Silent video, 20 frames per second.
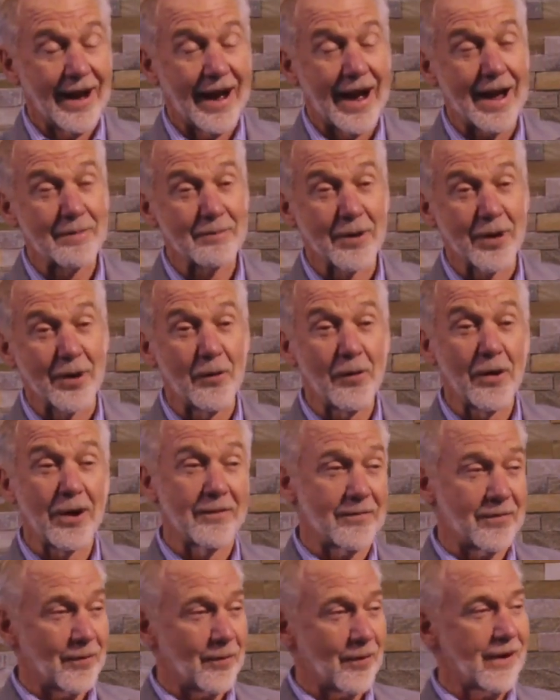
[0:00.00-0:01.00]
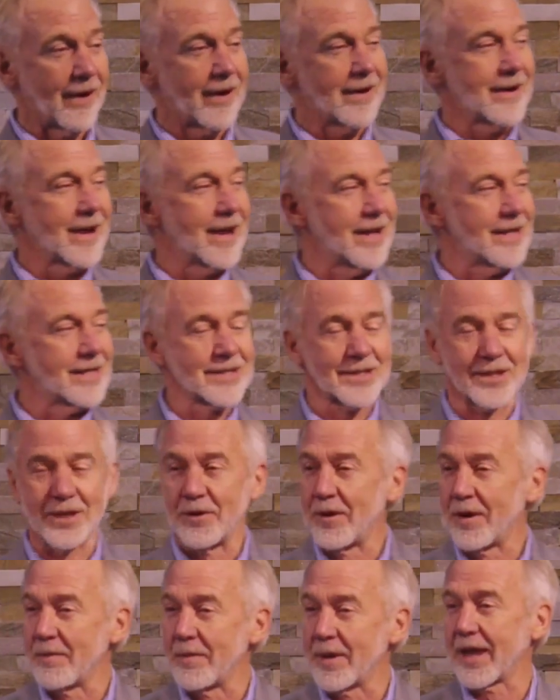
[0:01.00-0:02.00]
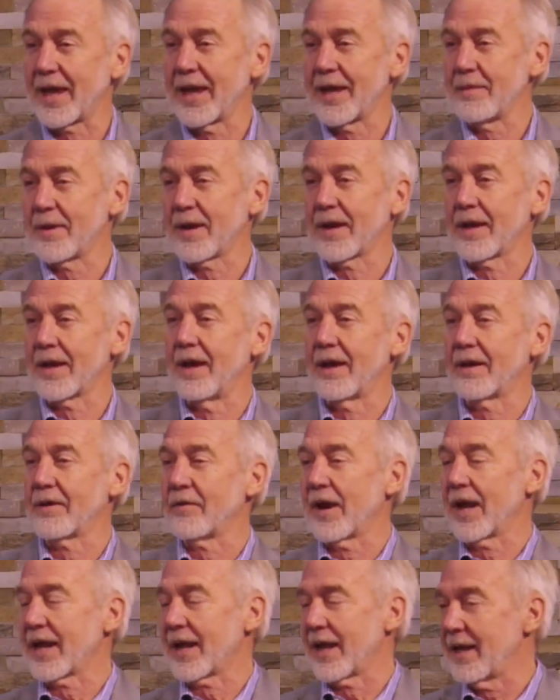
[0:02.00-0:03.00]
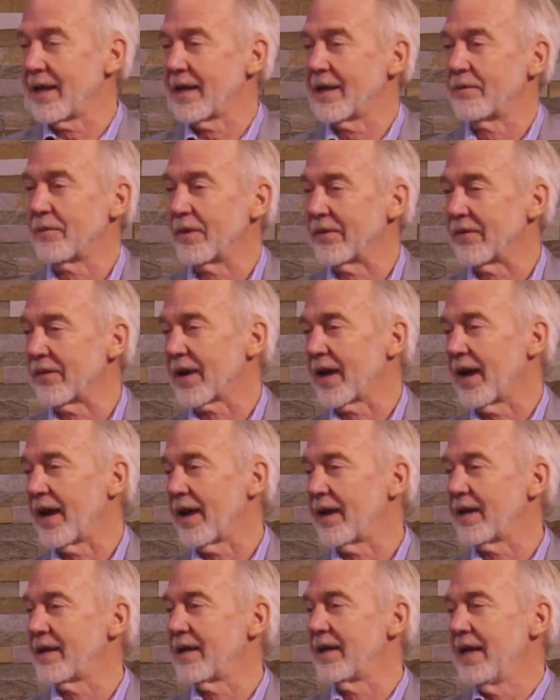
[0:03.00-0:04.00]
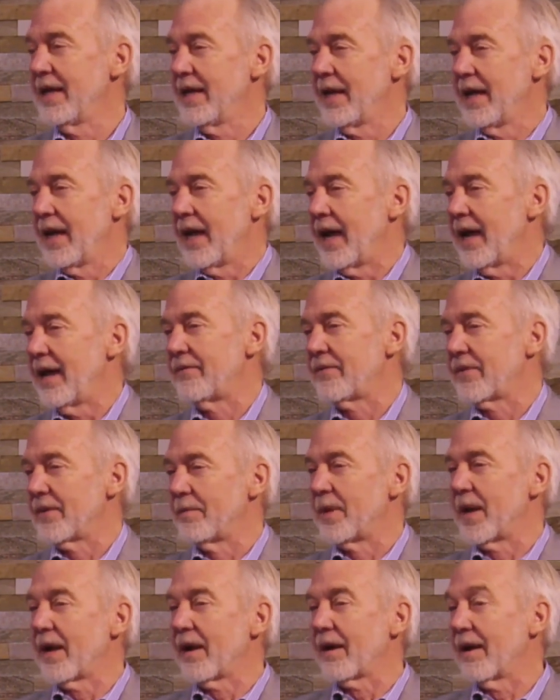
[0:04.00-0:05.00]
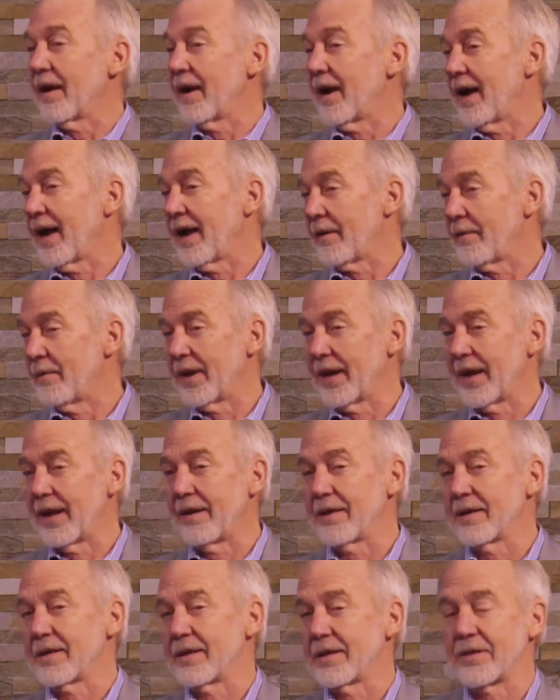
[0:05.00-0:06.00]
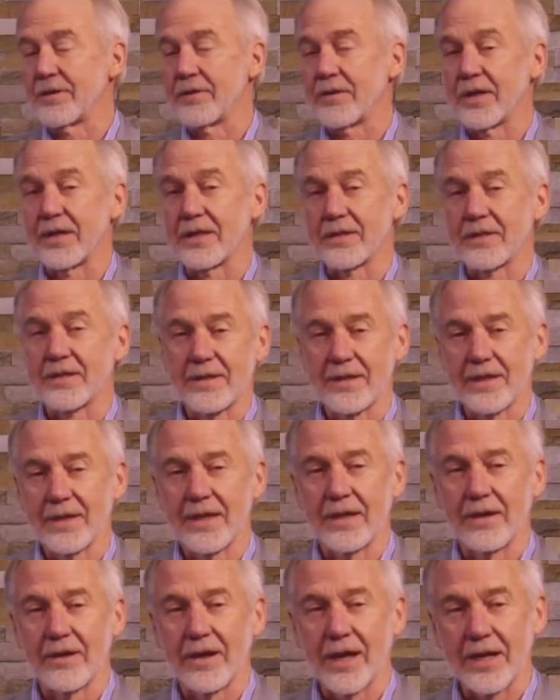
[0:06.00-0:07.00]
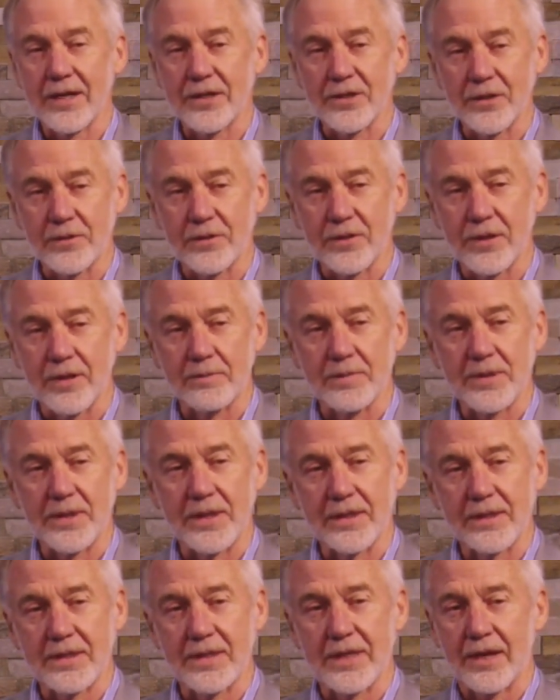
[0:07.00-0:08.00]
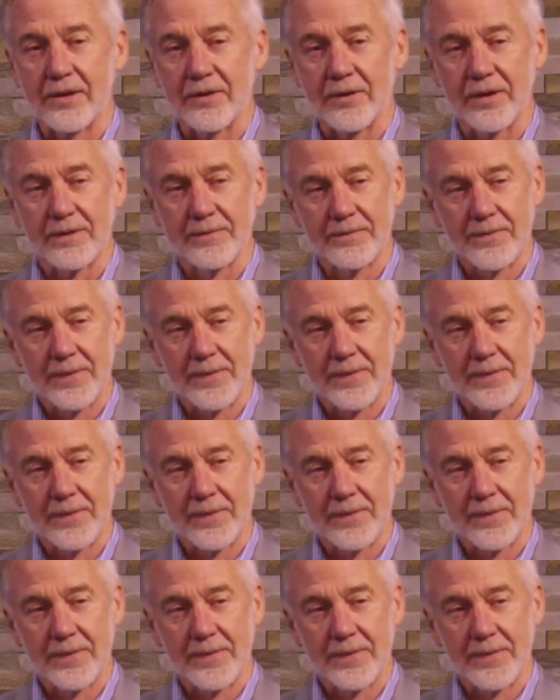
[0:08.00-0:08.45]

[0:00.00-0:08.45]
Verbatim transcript: I'm going for it. And so I became a Grand Canyon river guide, and from there I went out to do these international trips, etc.